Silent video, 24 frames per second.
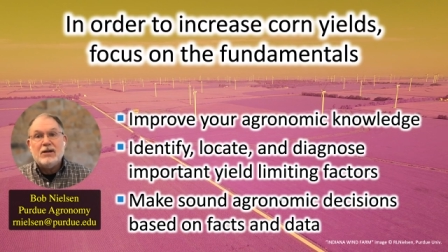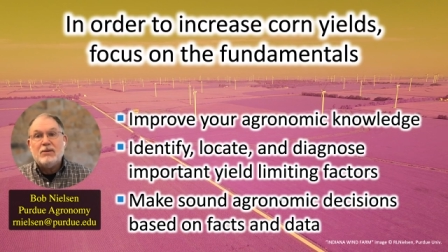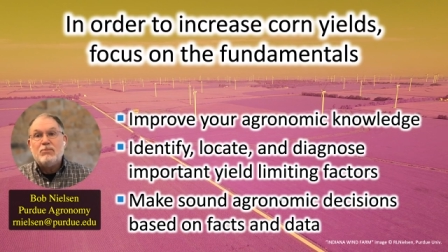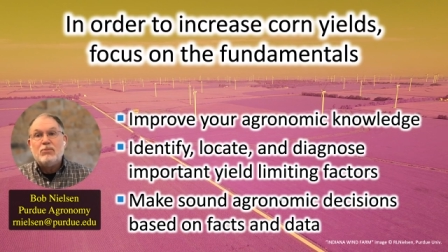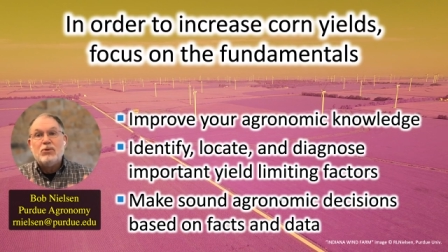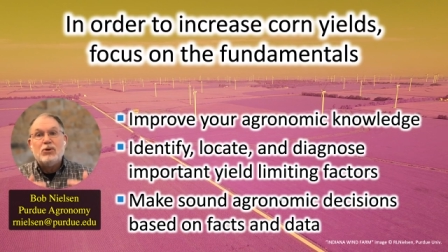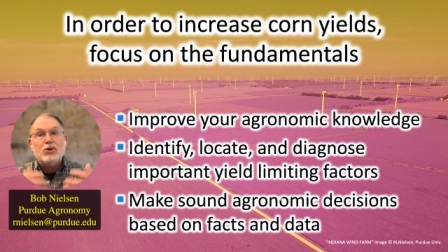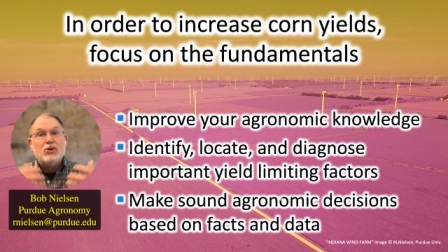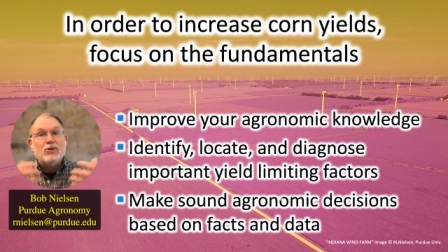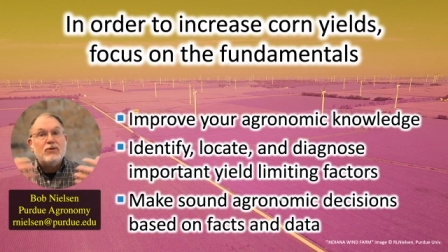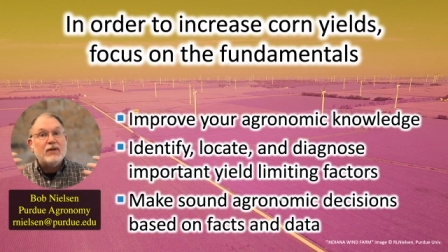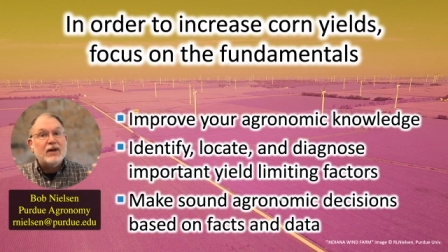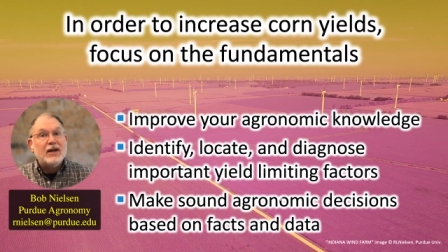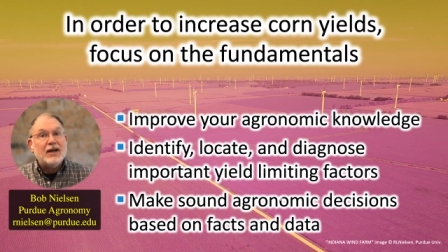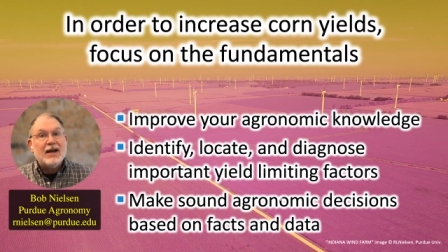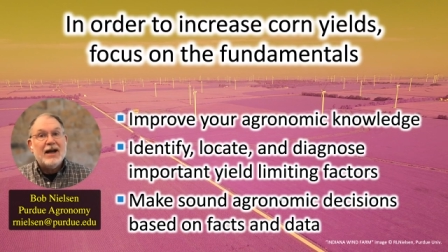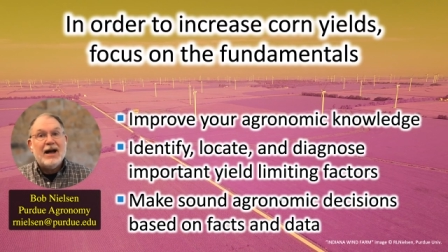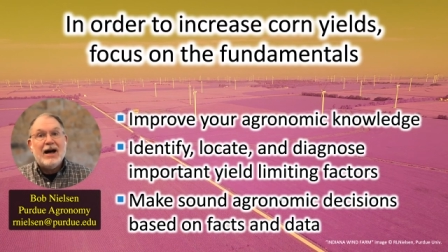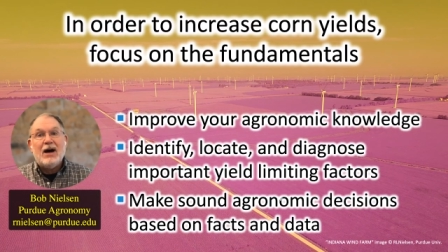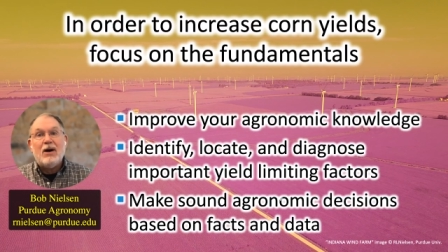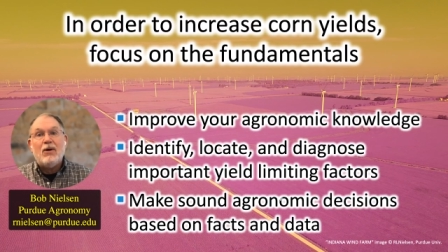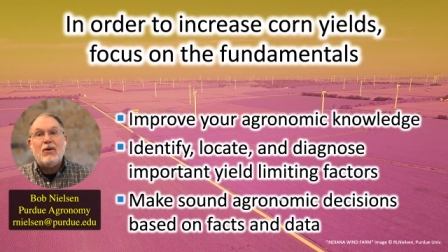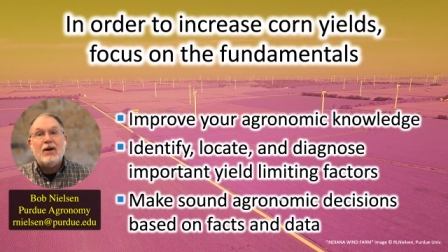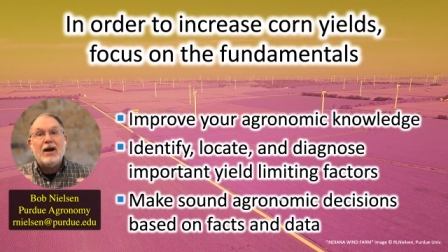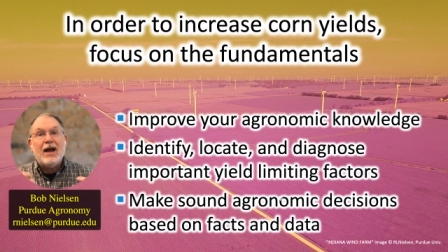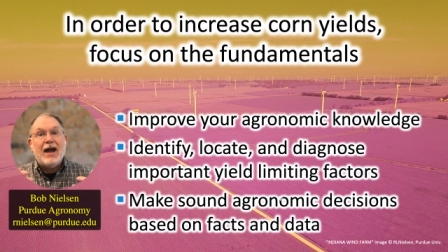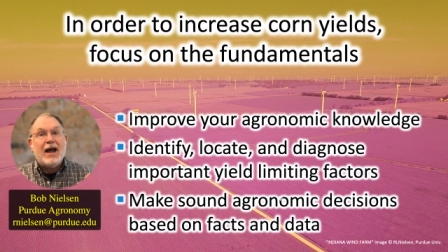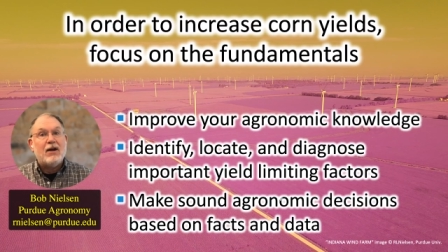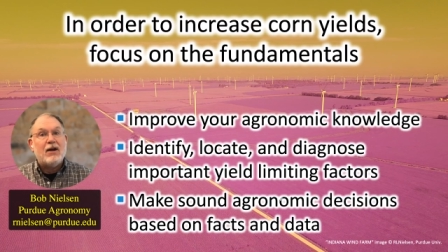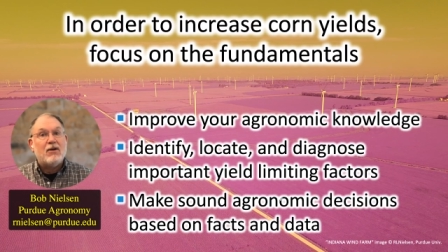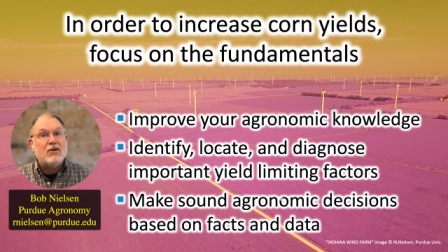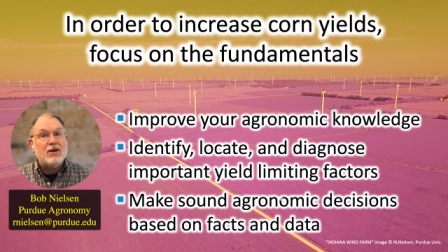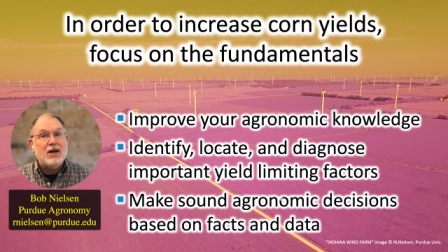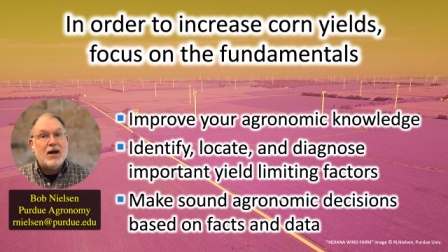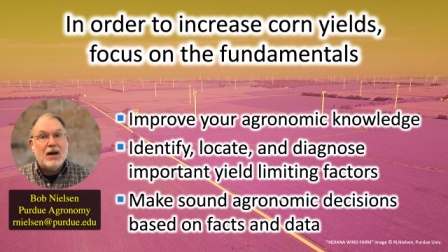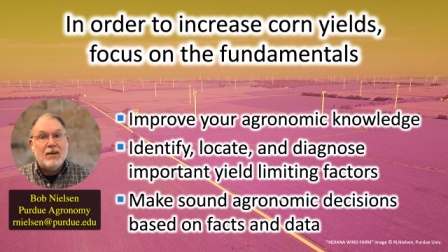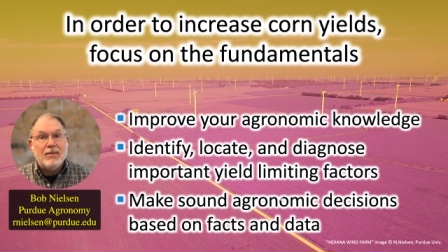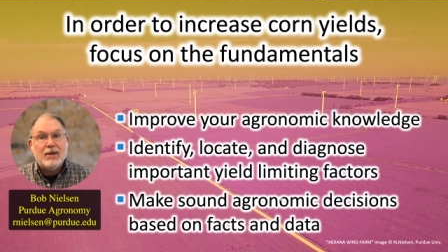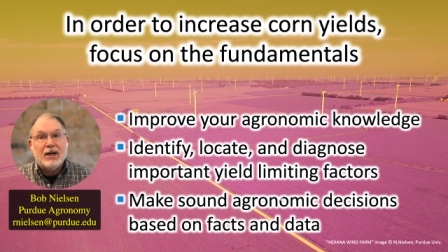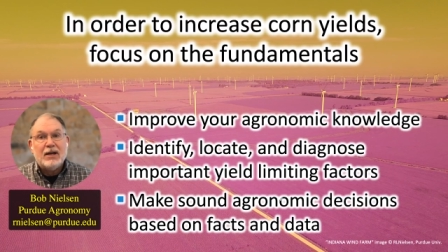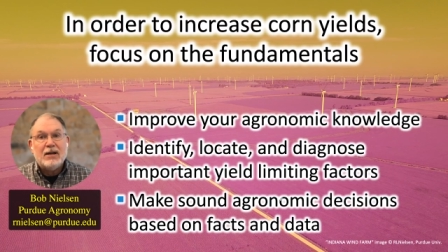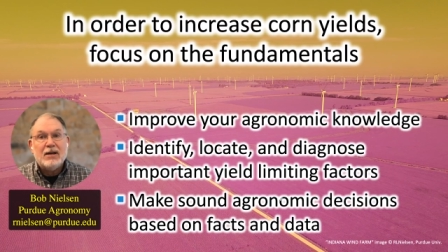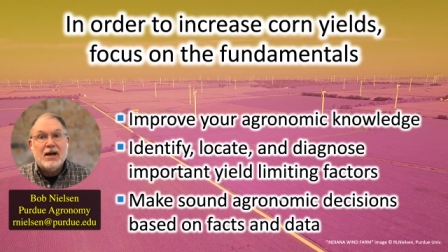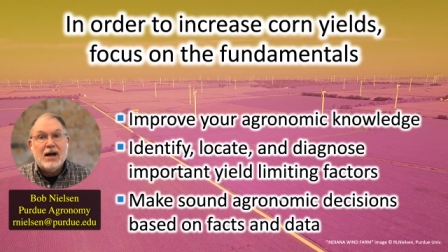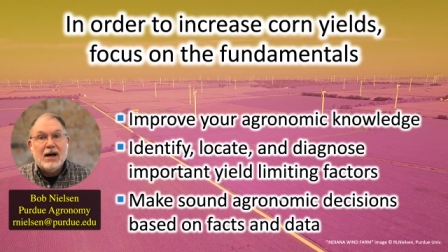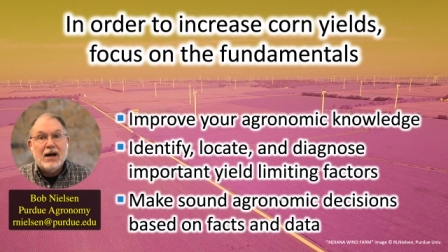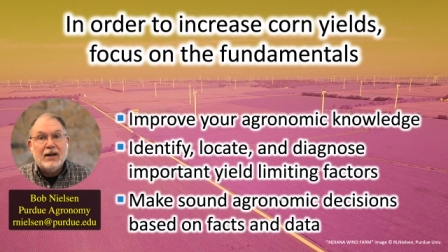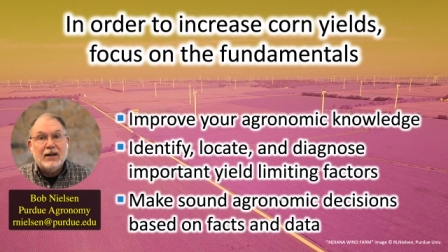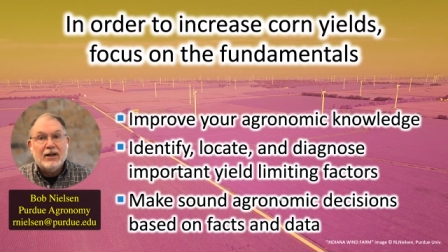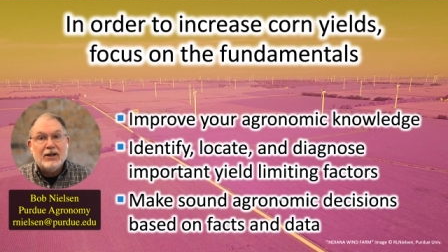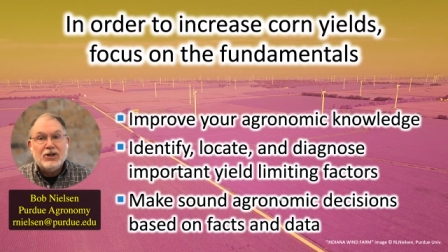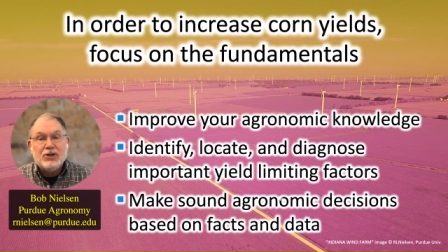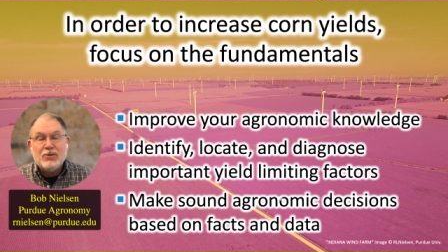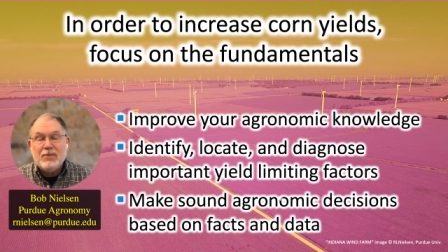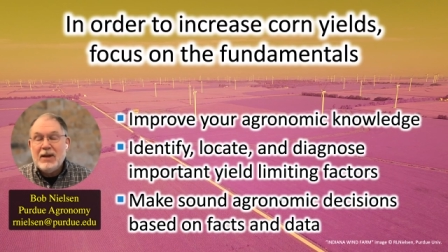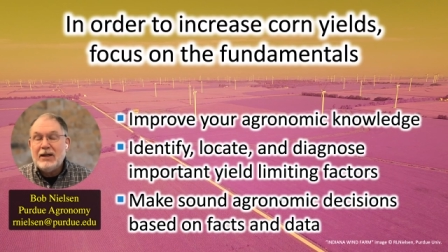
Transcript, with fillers: improving our agronomic knowledge,